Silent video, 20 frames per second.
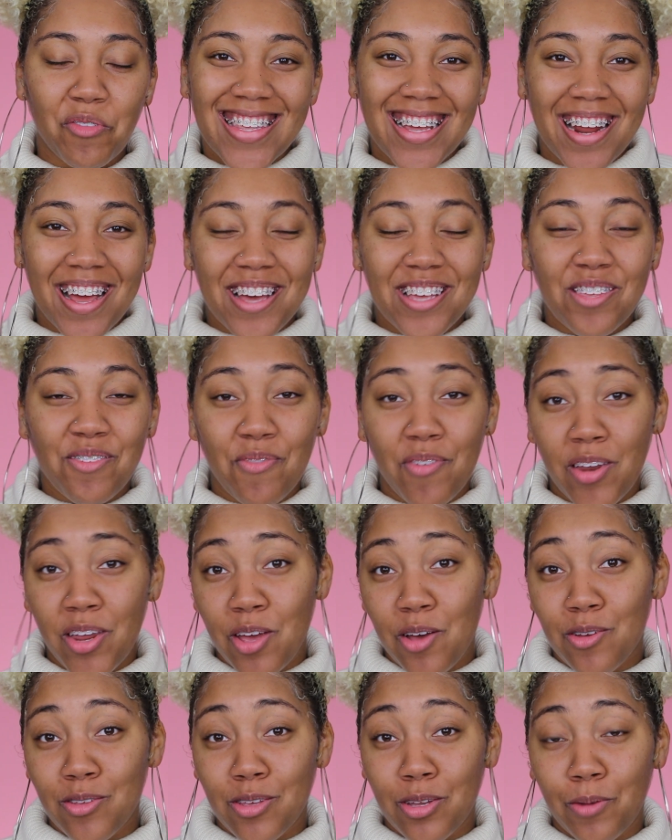Today's
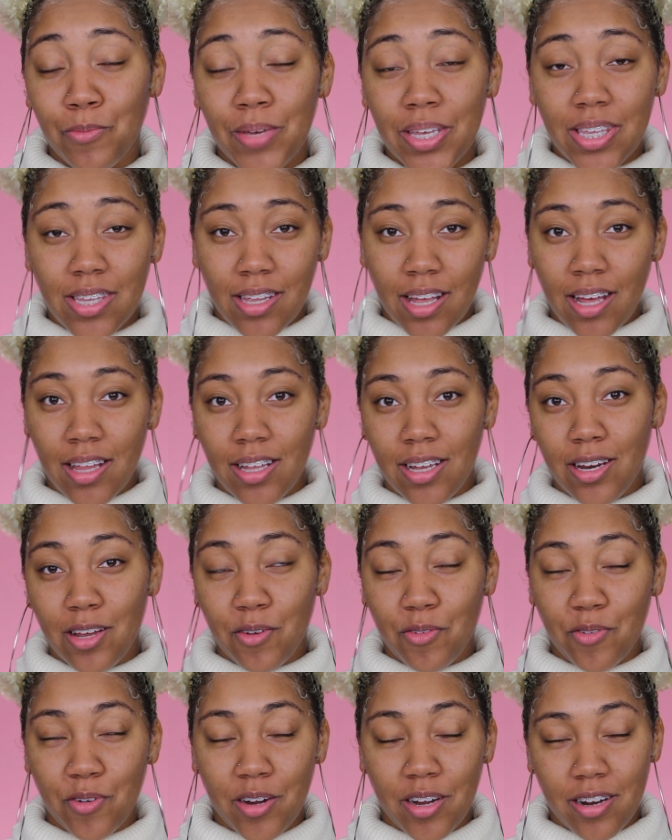video is going to be slightly
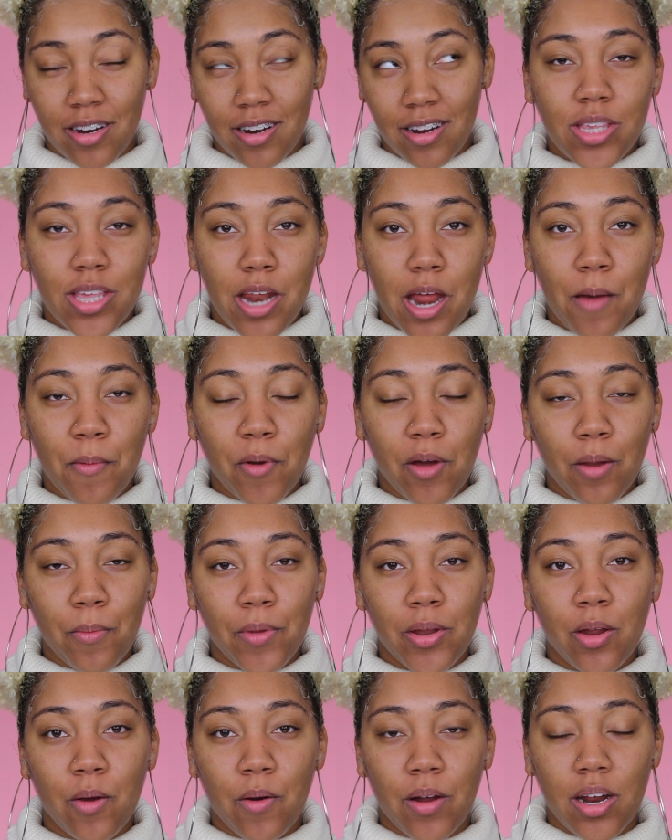different. Today I'm going to
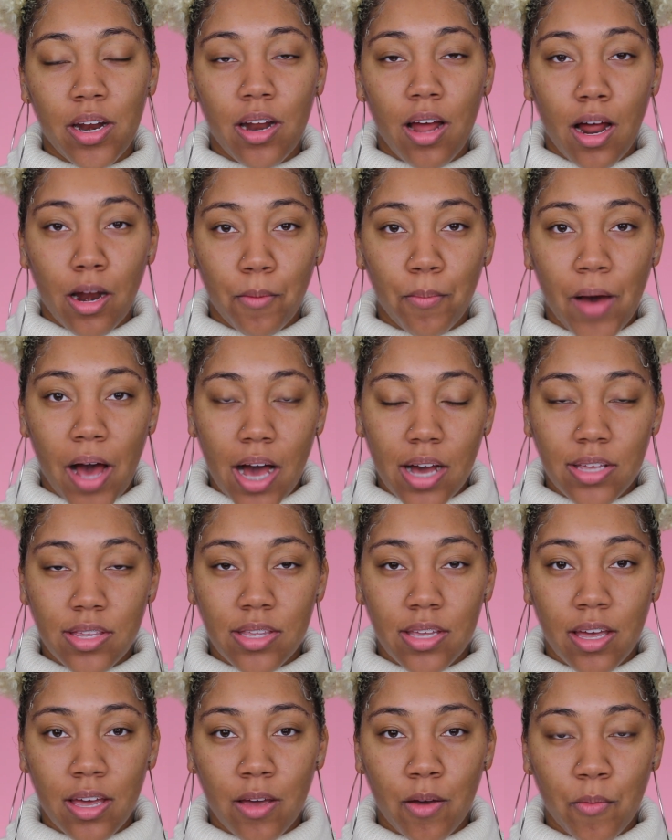be doing an
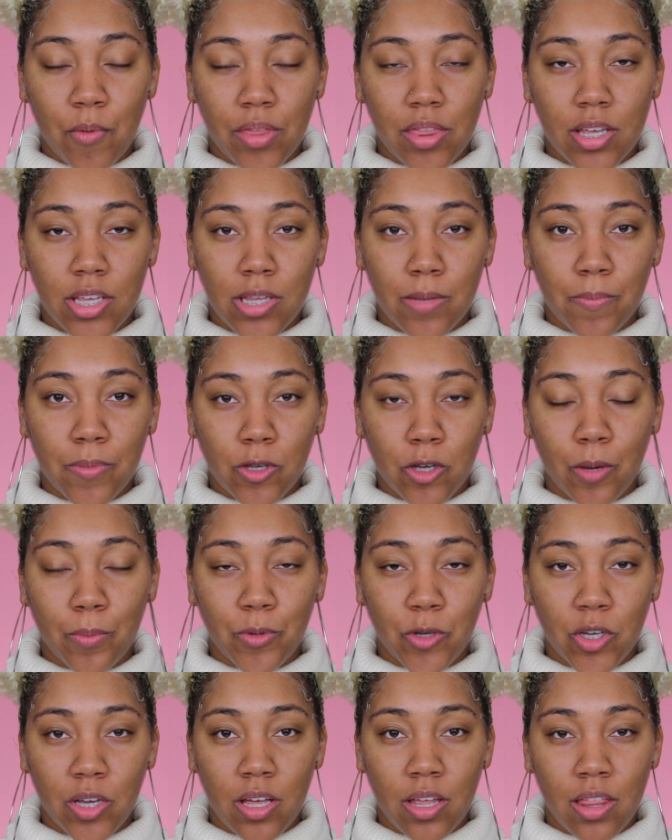unboxing with the
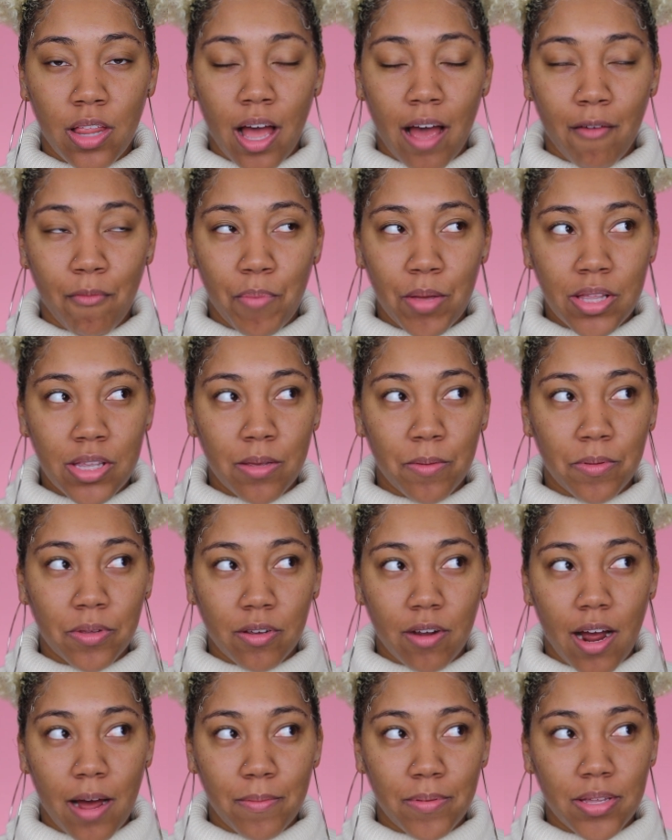subscription. I've been
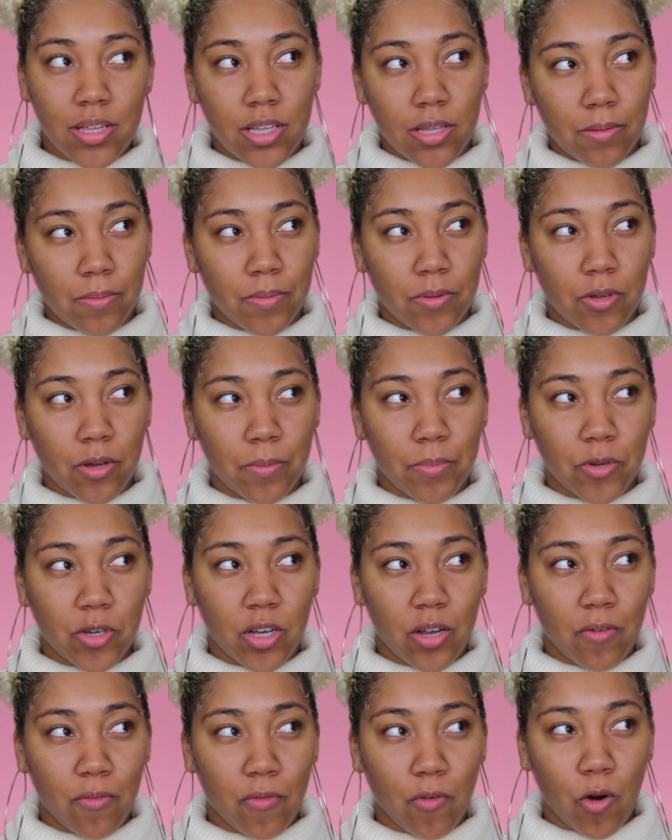subscribed to the
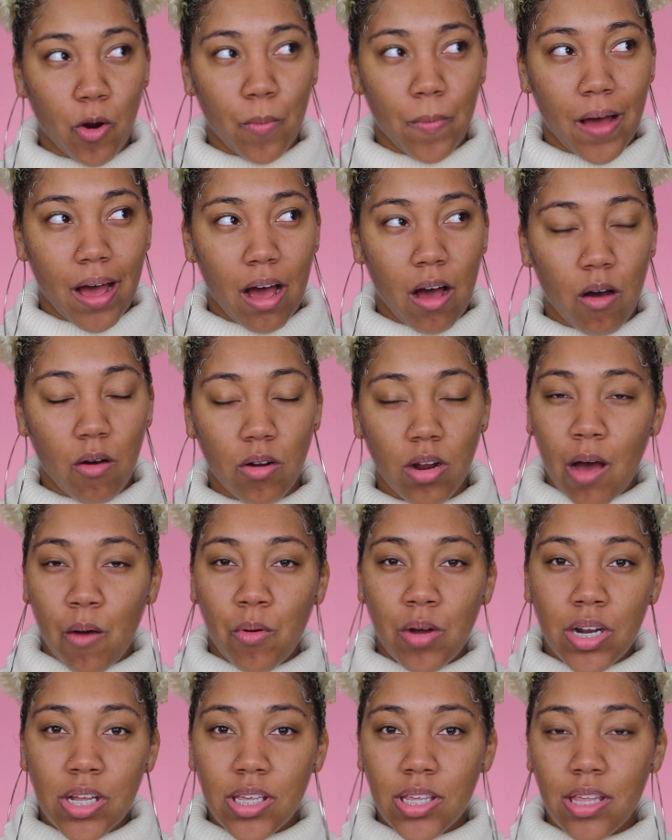subscription for about, I
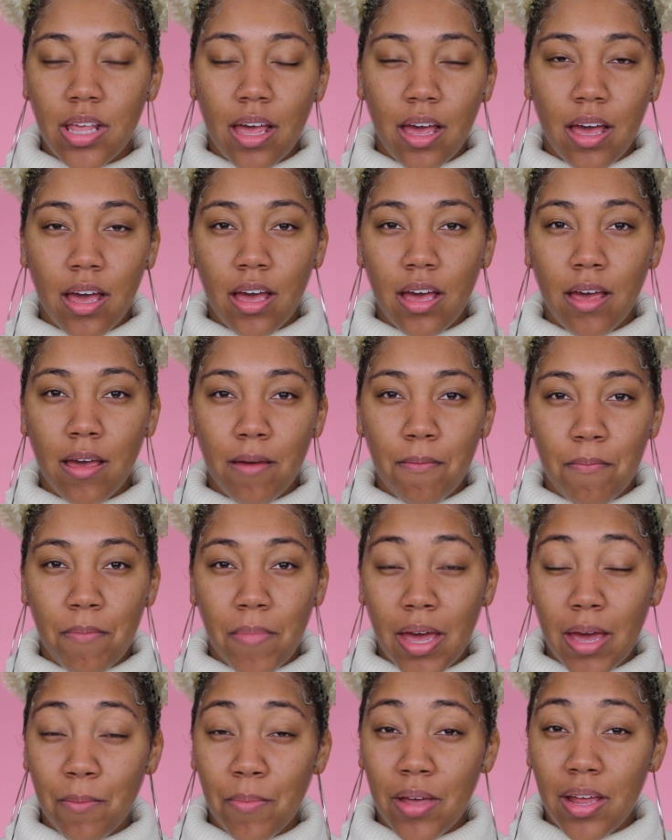want to say
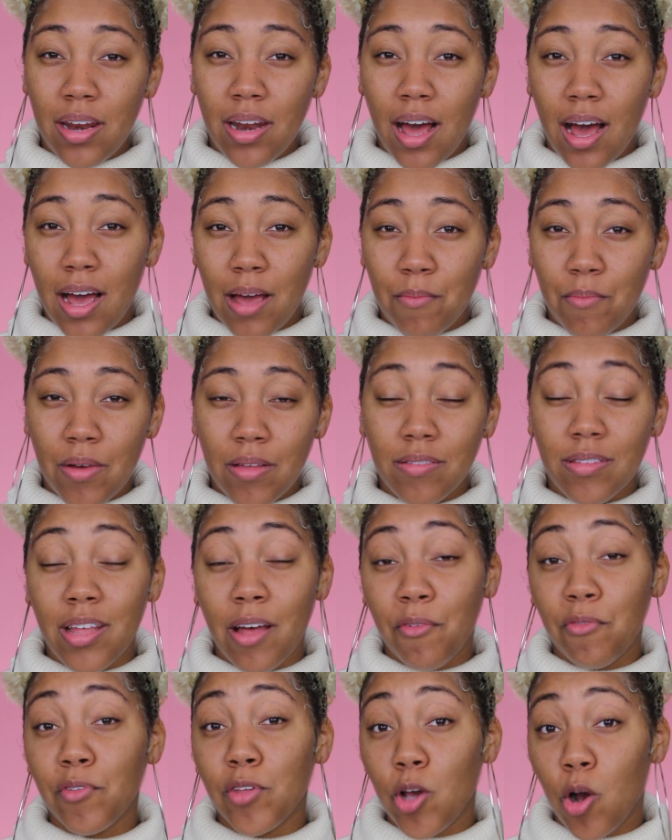maybe 9 months,
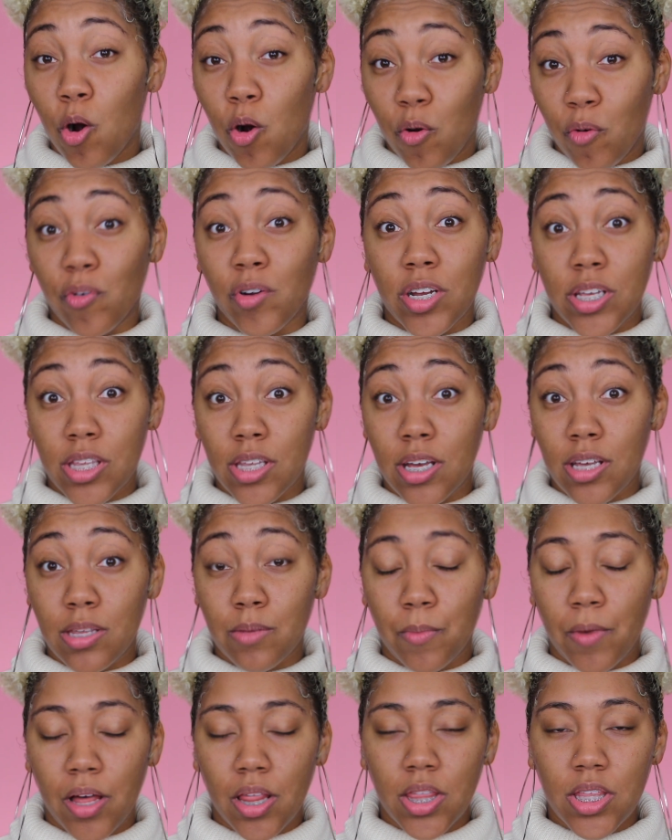definitely over 6
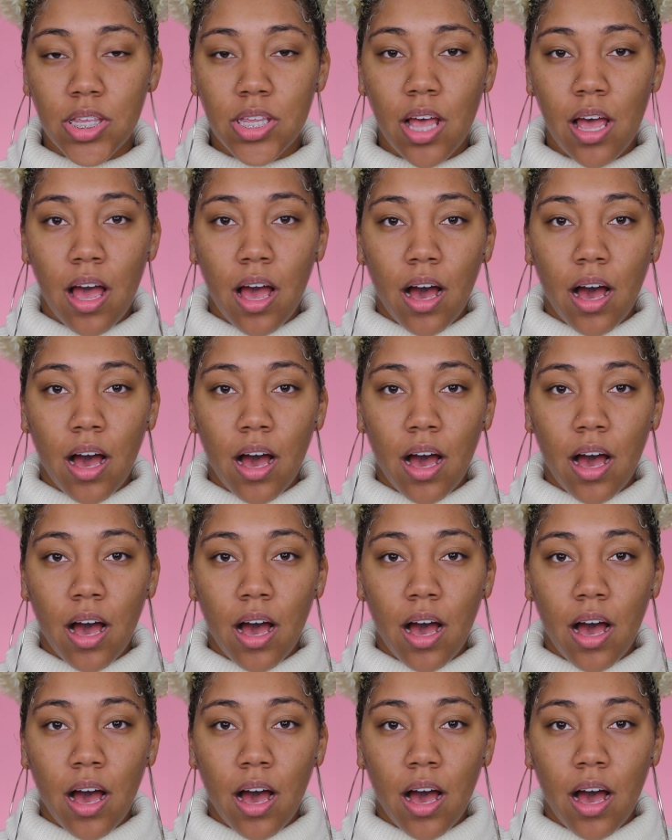months.